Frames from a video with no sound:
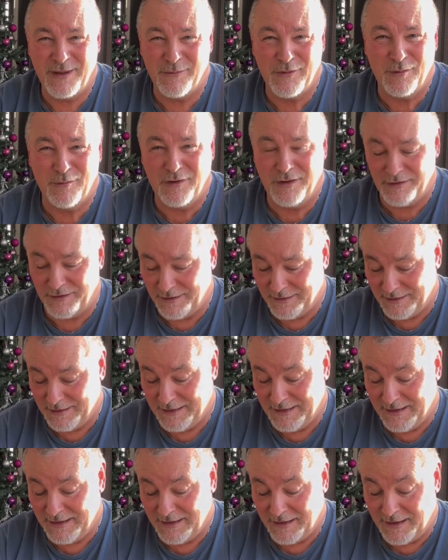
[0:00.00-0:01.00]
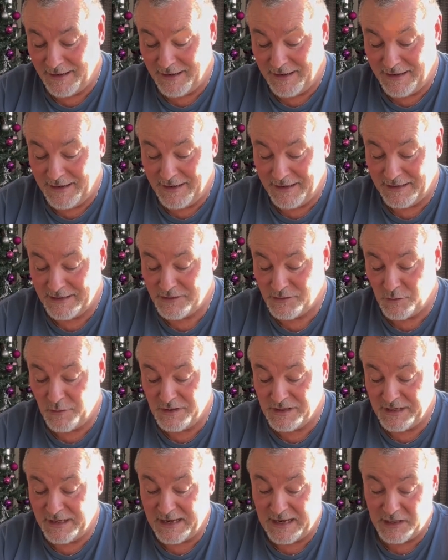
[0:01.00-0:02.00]
I'm not bothered. Screw it
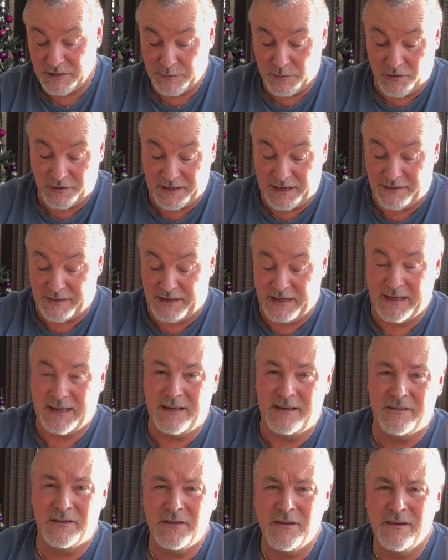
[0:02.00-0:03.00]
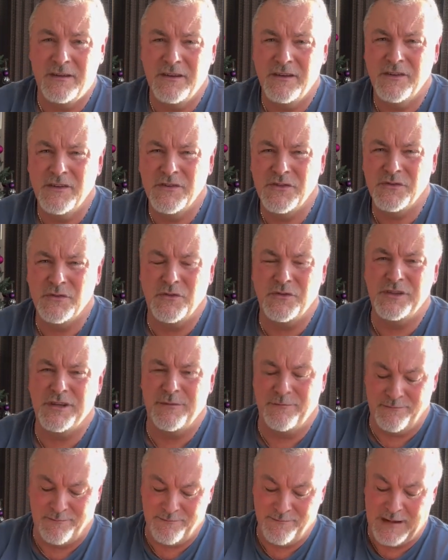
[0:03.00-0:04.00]
to your dashboard, and then you can suction
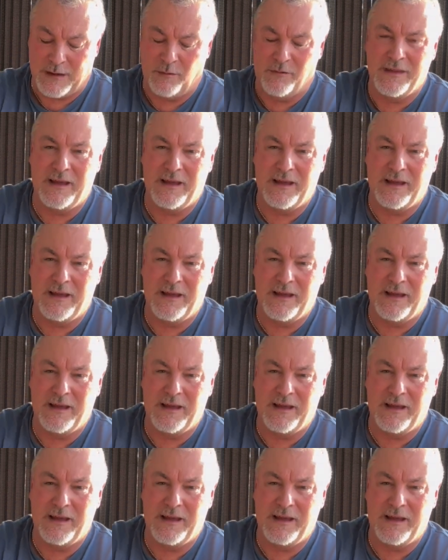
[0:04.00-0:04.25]
mount